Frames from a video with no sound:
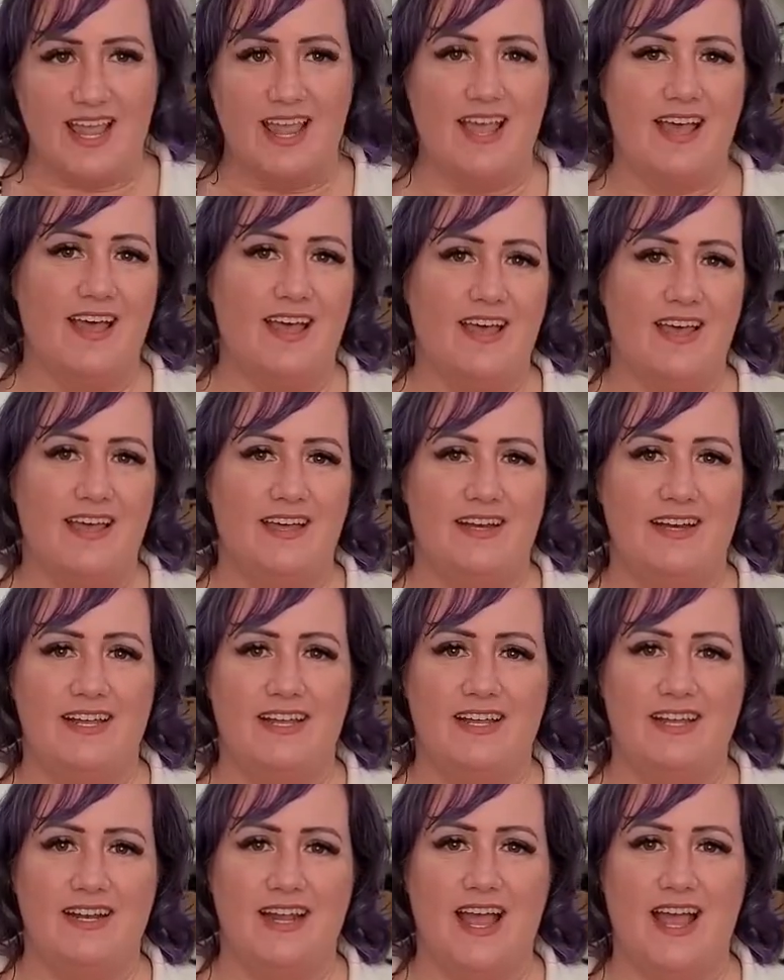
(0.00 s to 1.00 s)
And
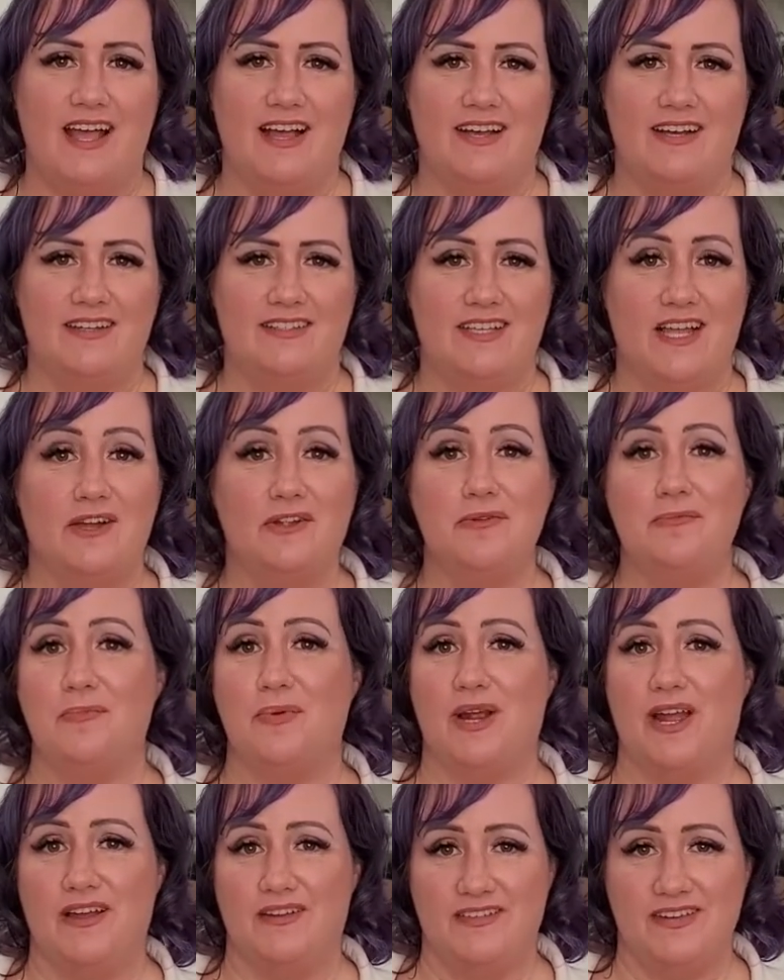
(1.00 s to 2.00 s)
it has Alton
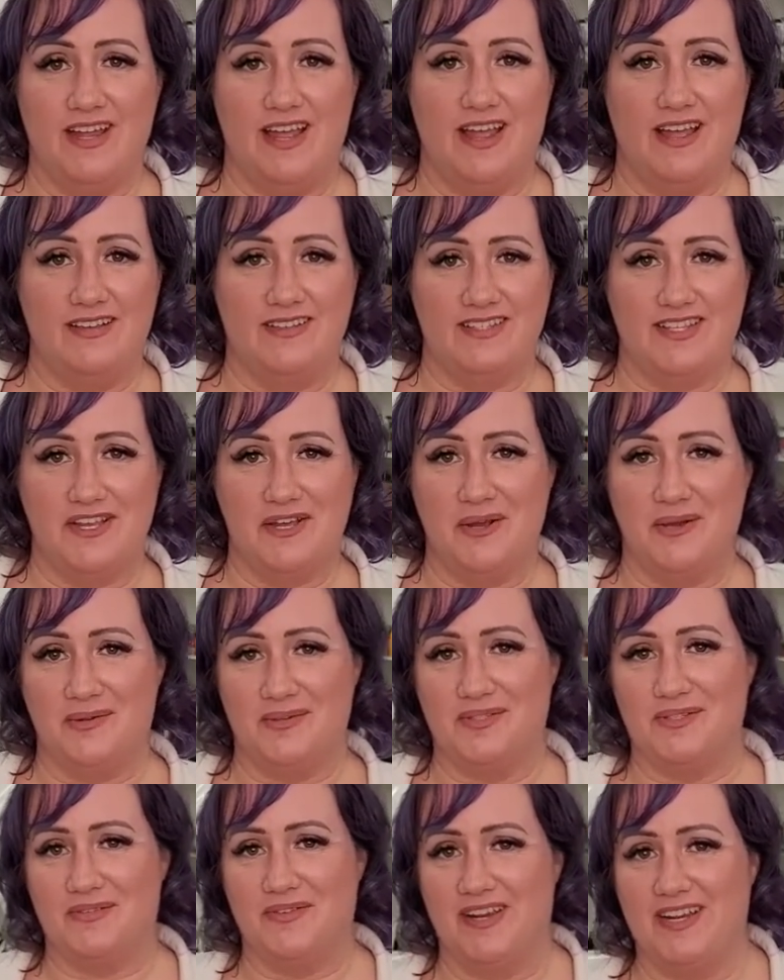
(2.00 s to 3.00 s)
Brown as the
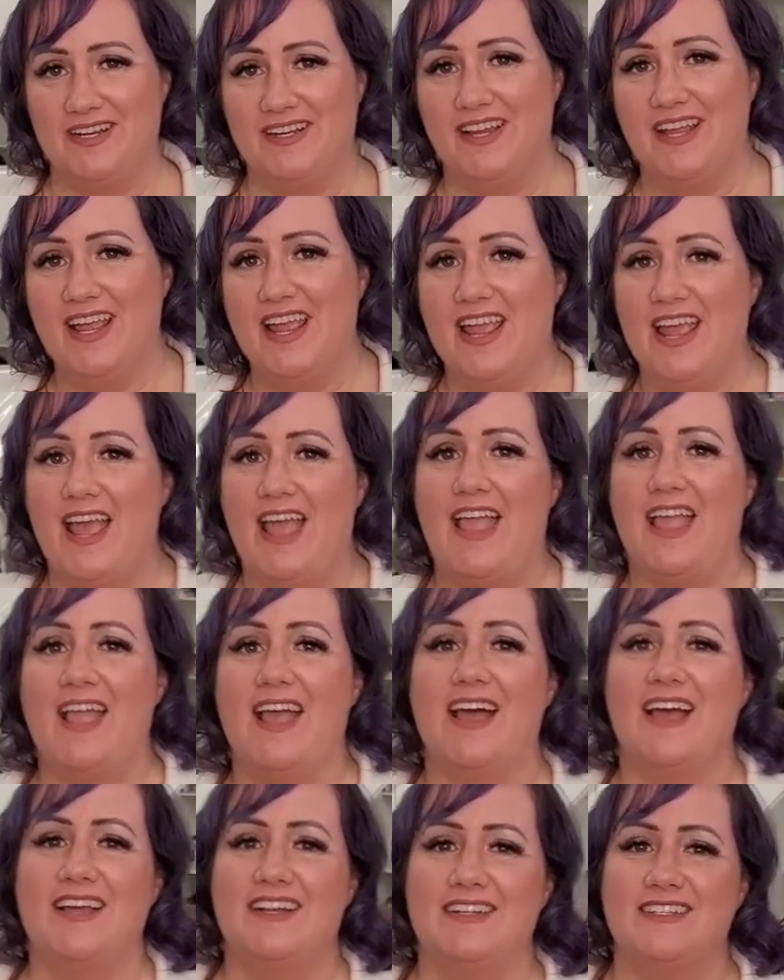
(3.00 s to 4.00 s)
host, right?
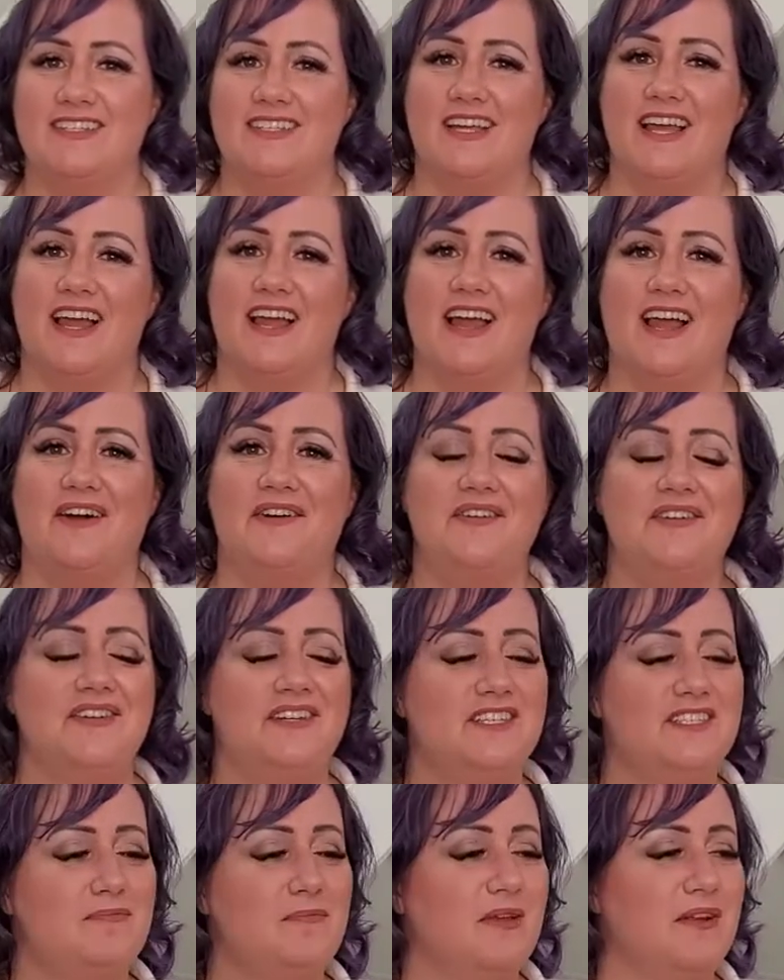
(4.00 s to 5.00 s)
And Alton
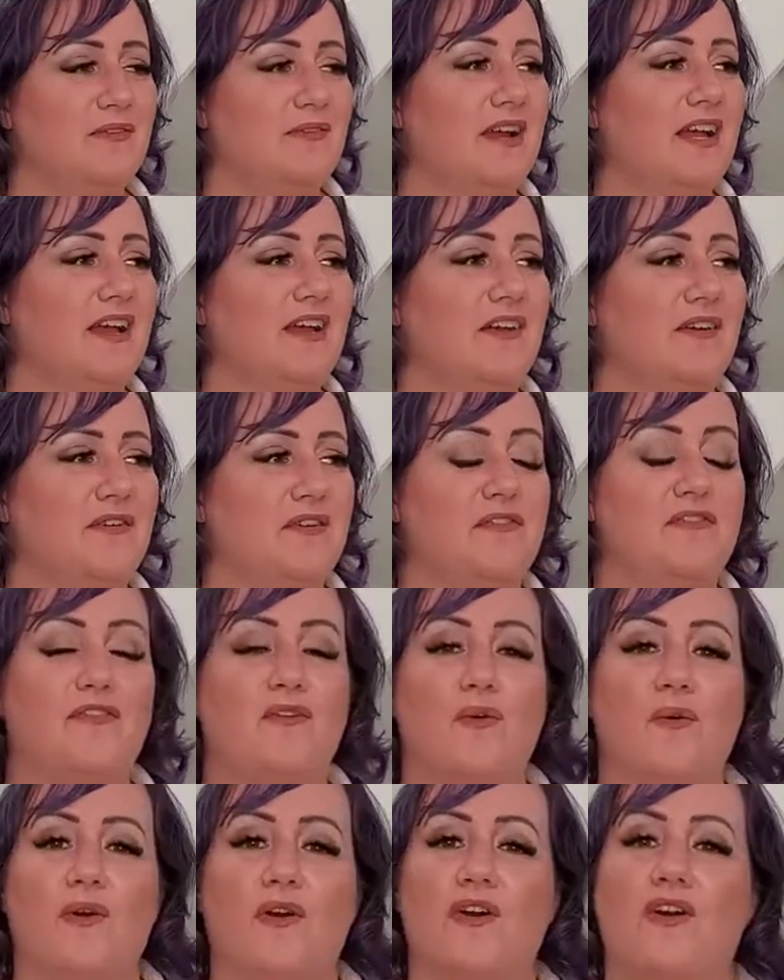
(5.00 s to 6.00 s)
has been around
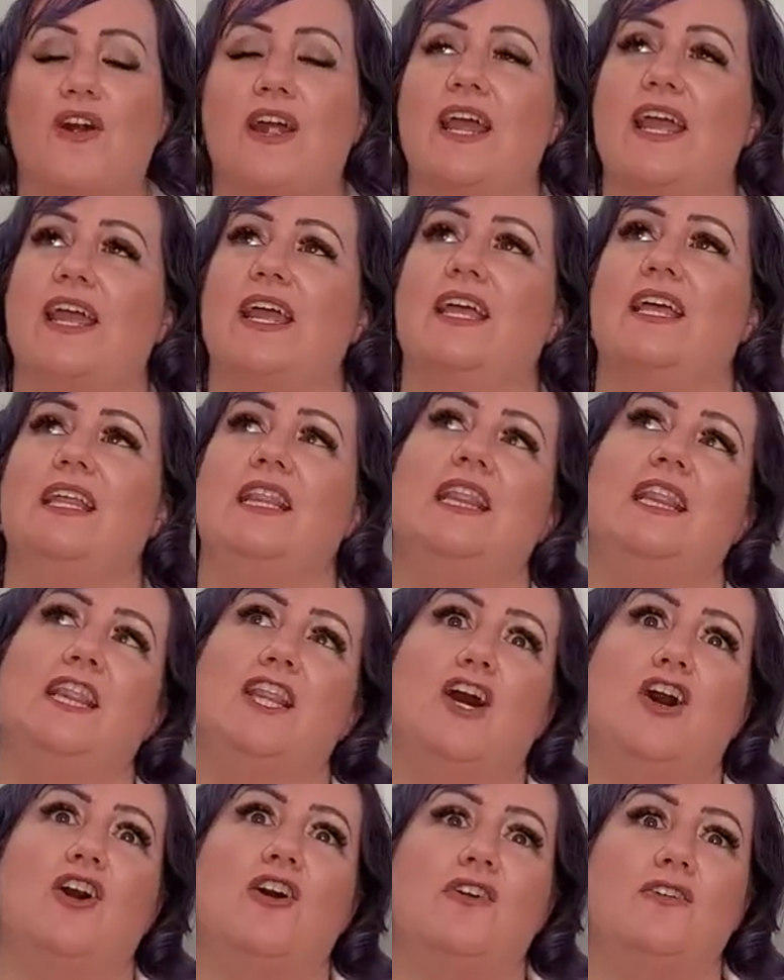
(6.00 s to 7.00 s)
for a
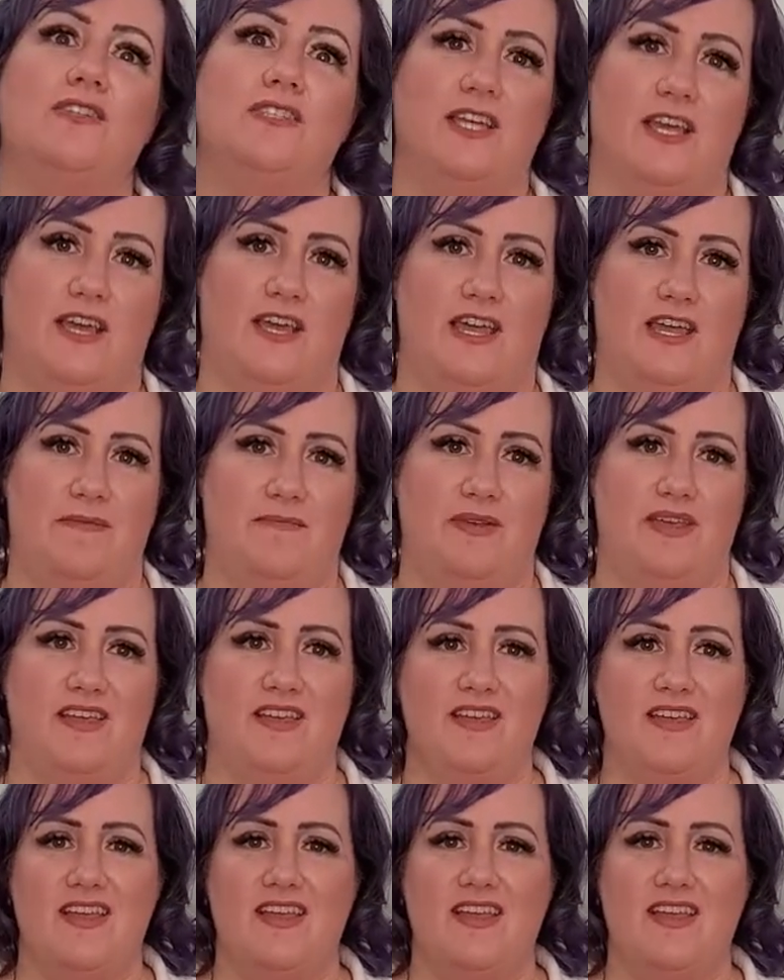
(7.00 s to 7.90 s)
long time.